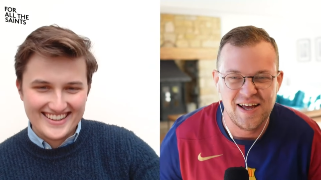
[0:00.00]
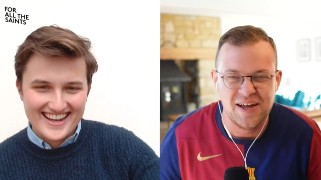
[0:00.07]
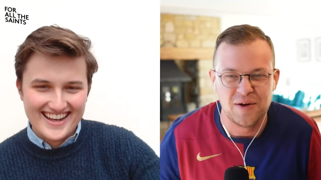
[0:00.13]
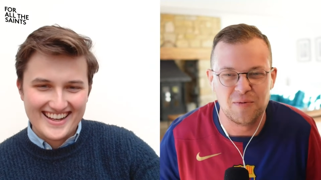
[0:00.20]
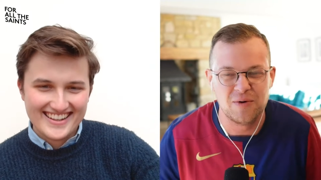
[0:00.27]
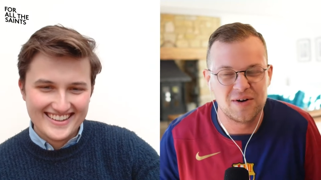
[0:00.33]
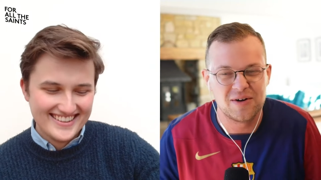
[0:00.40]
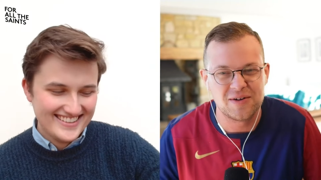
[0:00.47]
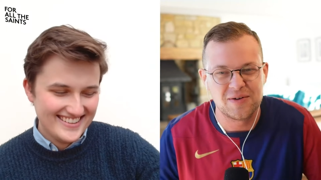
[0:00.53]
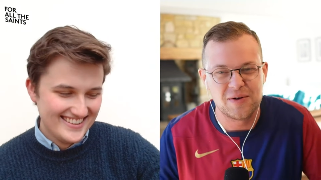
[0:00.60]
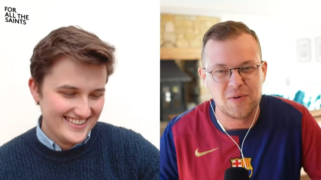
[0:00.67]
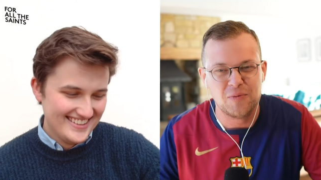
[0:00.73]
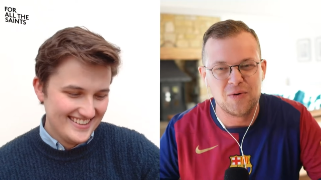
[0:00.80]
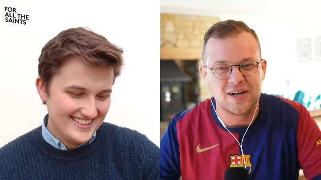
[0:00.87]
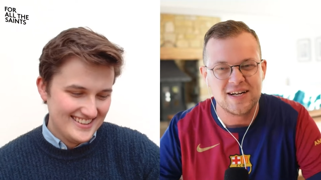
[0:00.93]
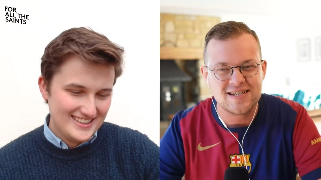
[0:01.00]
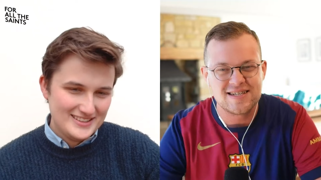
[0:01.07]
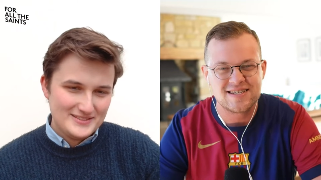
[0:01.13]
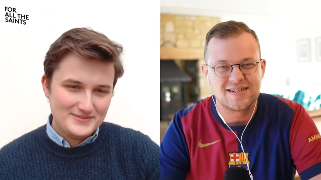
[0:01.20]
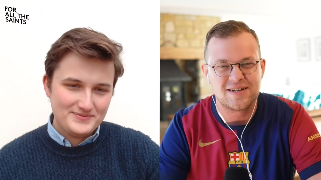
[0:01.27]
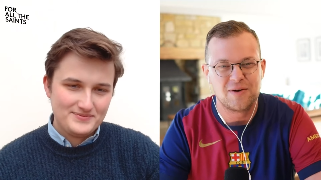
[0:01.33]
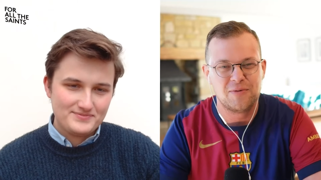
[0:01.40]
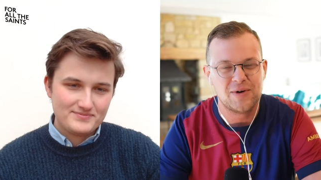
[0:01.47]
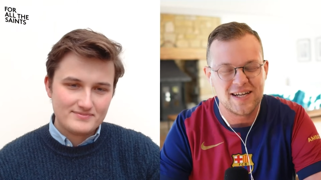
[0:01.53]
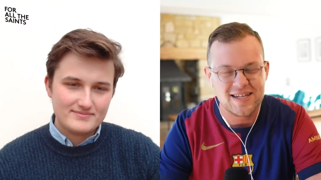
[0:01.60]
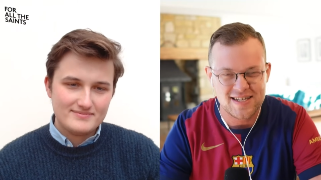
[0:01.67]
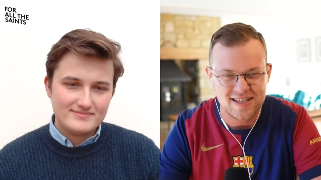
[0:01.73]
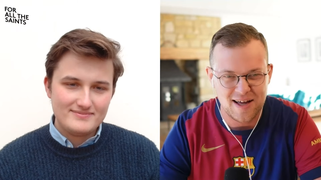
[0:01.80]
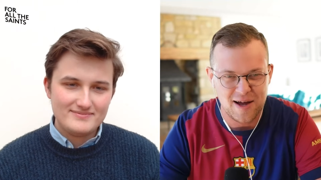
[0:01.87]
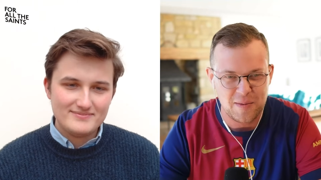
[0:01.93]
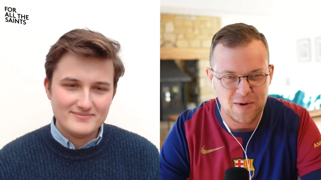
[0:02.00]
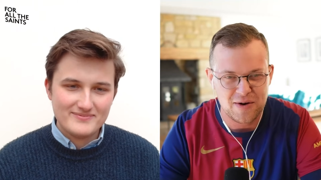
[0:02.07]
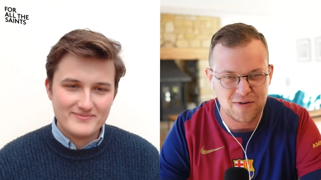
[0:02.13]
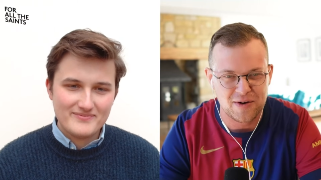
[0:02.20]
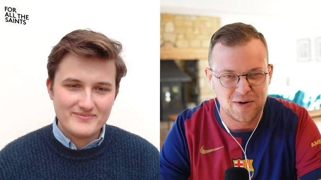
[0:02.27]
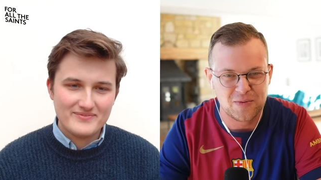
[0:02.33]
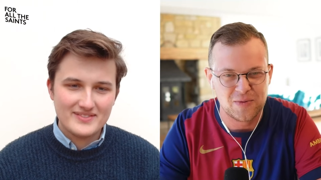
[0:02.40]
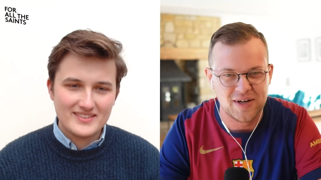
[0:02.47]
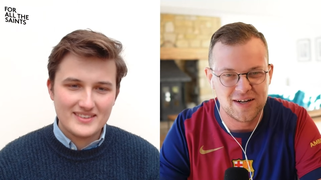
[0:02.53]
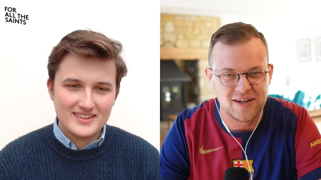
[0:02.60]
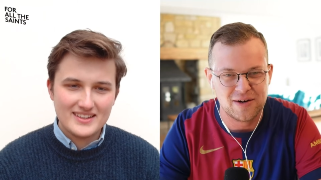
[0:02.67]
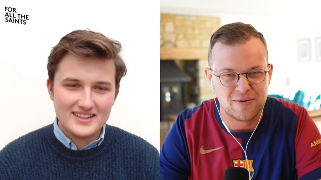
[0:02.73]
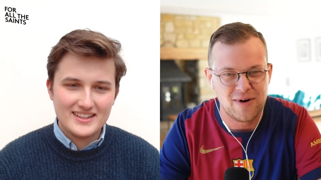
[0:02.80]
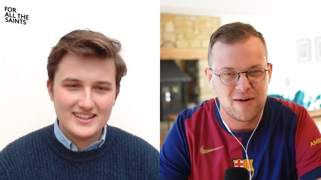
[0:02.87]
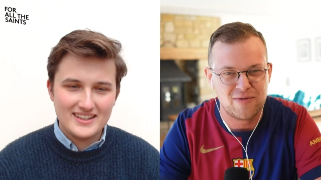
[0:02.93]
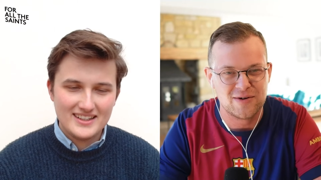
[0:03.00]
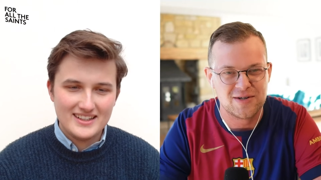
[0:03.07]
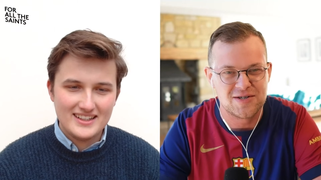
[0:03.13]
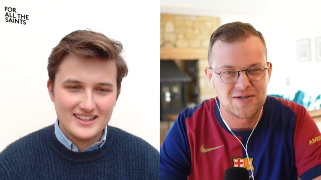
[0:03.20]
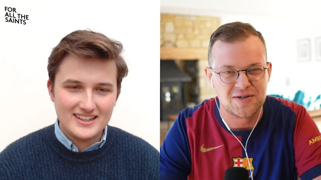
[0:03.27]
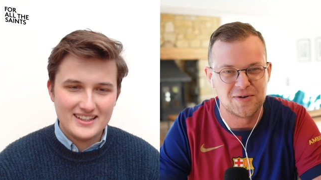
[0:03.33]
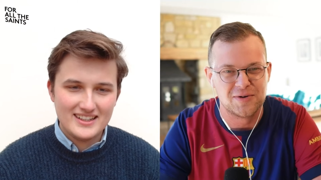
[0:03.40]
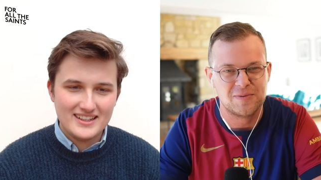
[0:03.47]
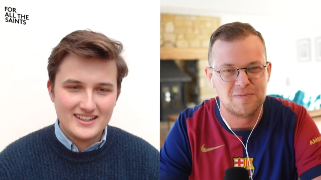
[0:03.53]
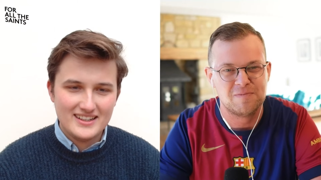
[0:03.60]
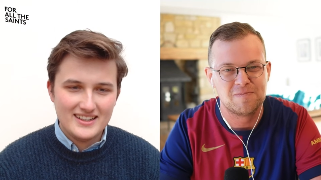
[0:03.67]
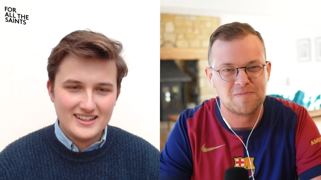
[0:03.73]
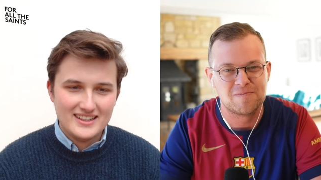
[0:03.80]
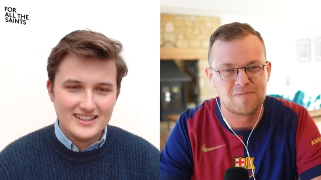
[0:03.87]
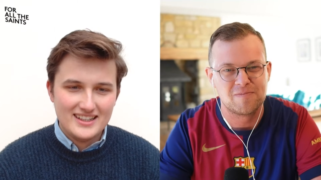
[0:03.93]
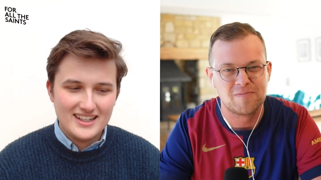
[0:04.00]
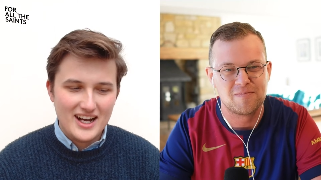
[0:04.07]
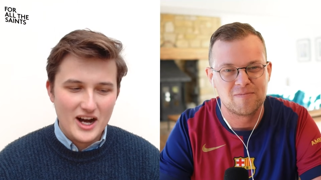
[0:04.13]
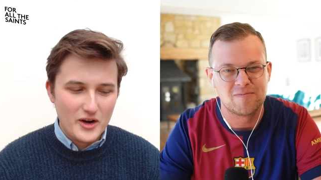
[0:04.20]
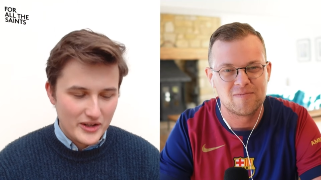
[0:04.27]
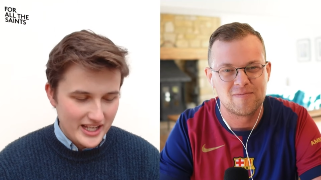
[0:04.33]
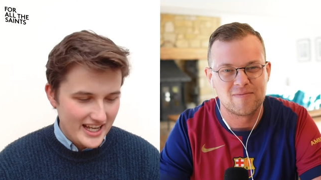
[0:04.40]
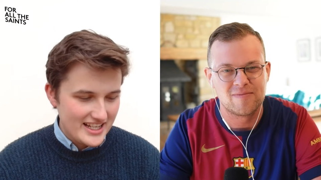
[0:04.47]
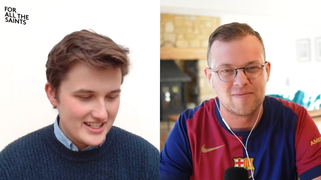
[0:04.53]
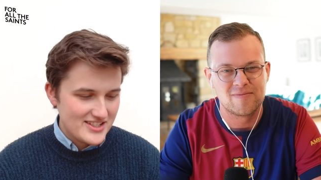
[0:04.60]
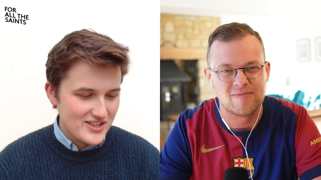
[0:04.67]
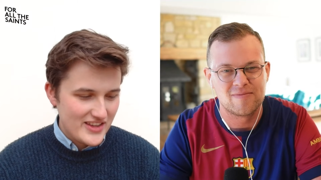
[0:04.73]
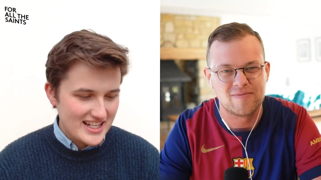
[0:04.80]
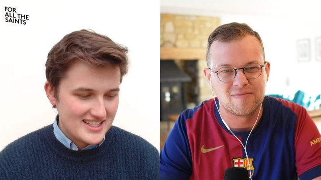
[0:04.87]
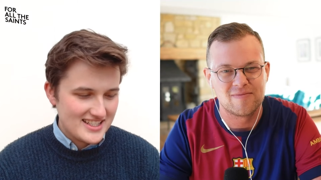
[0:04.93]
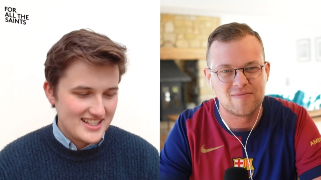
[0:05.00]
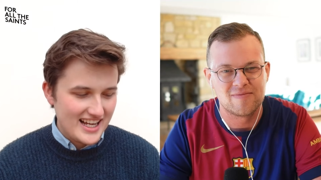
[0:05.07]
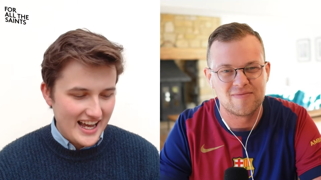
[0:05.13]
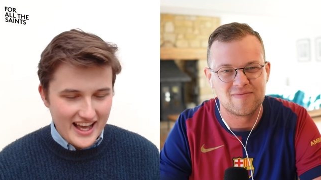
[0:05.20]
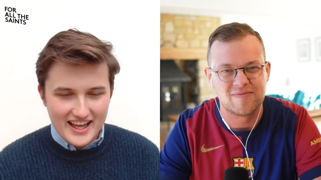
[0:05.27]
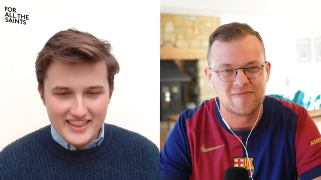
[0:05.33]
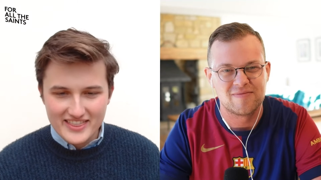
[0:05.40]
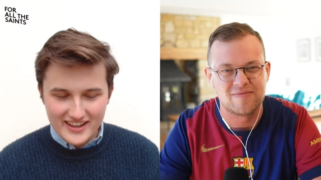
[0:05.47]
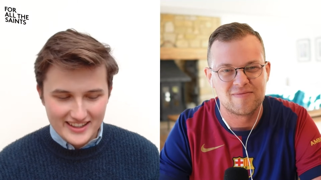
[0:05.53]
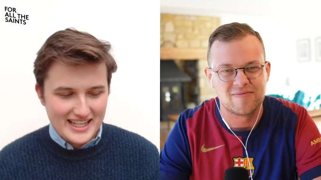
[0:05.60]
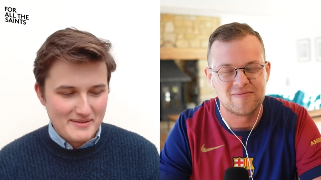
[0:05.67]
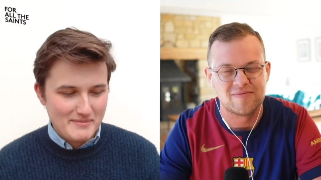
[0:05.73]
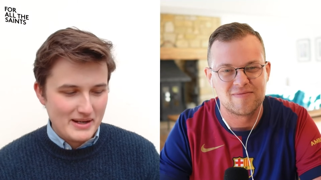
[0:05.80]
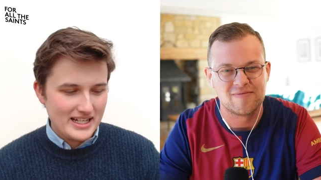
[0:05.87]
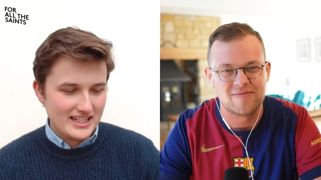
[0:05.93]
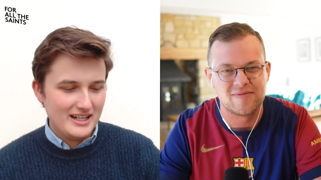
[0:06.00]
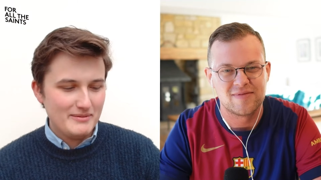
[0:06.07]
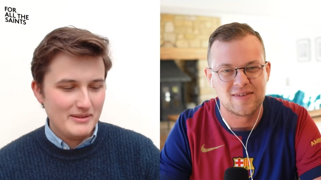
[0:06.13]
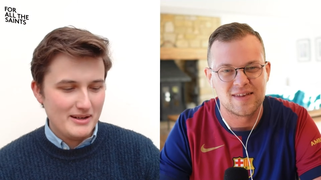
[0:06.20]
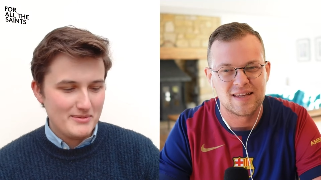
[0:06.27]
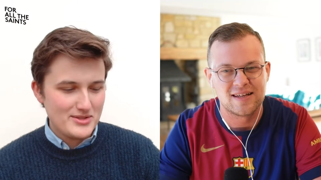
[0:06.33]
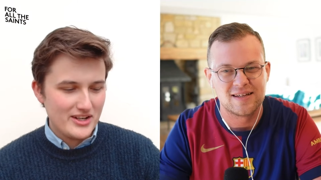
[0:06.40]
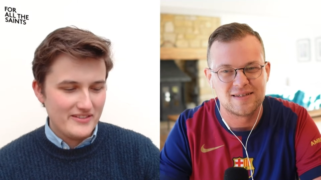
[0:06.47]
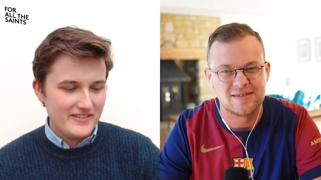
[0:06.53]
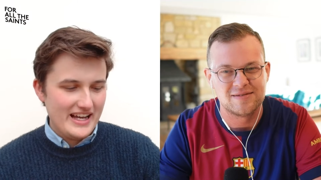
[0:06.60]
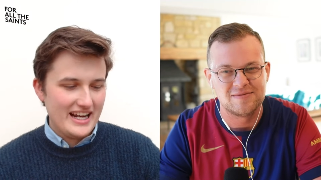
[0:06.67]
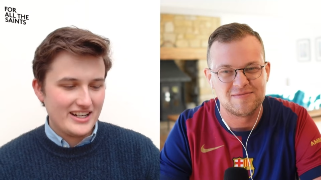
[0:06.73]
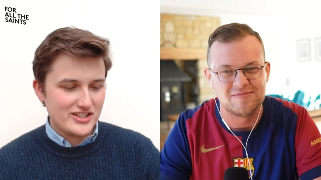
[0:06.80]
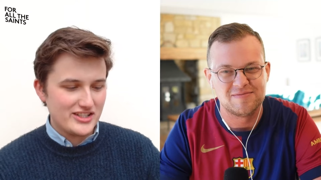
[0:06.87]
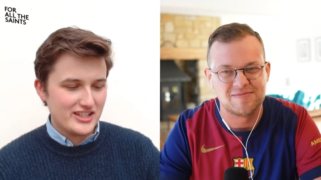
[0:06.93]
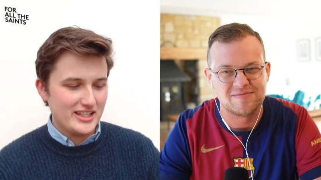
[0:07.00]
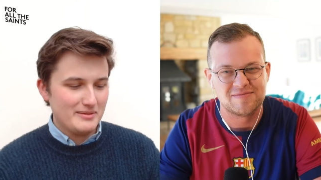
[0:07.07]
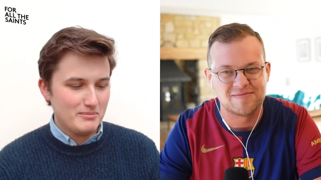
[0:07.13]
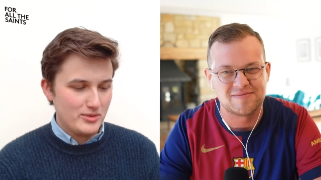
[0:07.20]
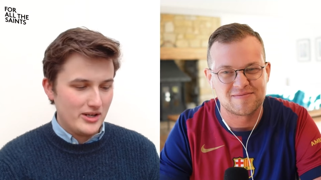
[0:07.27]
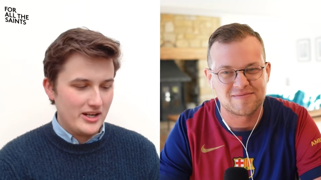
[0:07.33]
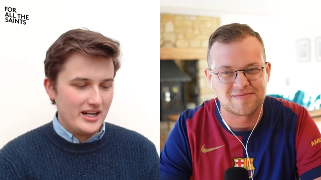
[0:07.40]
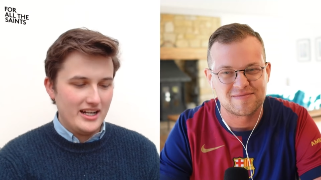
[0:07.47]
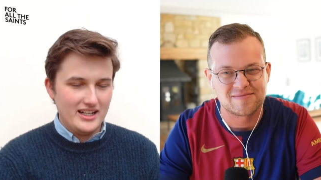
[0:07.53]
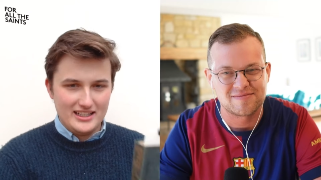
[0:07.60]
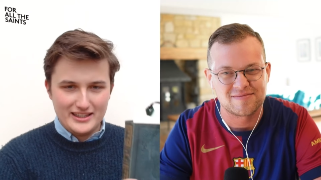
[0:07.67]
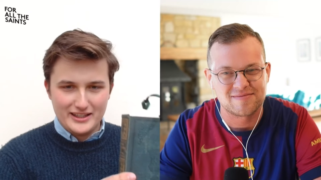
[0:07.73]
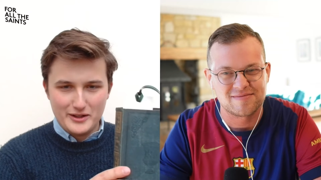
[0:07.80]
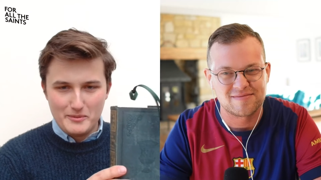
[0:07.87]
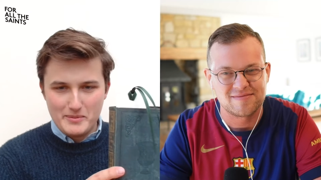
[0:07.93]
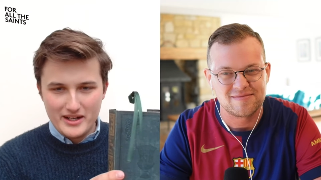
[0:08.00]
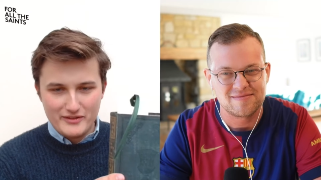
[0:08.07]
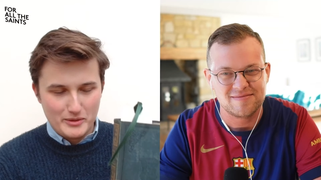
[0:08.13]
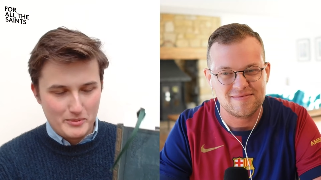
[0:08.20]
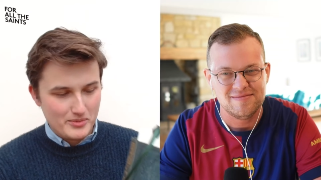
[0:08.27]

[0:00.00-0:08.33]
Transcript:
Speaker 1: yeah. What, what is what is Library of Godwin a
Speaker 2: reference to? Okay, so that's I, I, thought that might come up, so I've actually brought a little bit of a